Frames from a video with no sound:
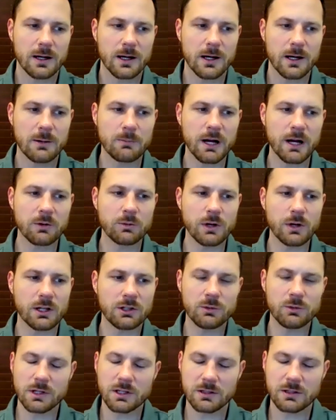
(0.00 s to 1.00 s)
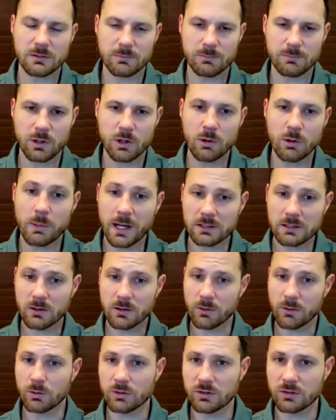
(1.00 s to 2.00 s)
I do want to go back to
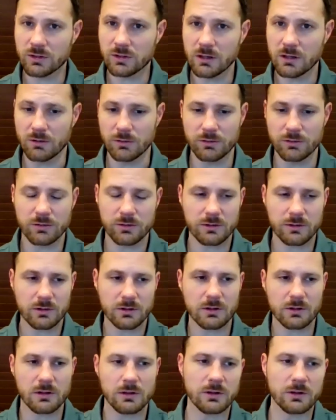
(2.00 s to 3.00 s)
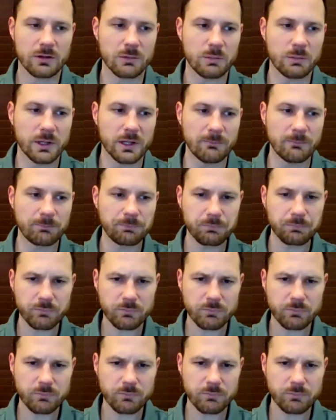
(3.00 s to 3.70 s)
those skills a little bit.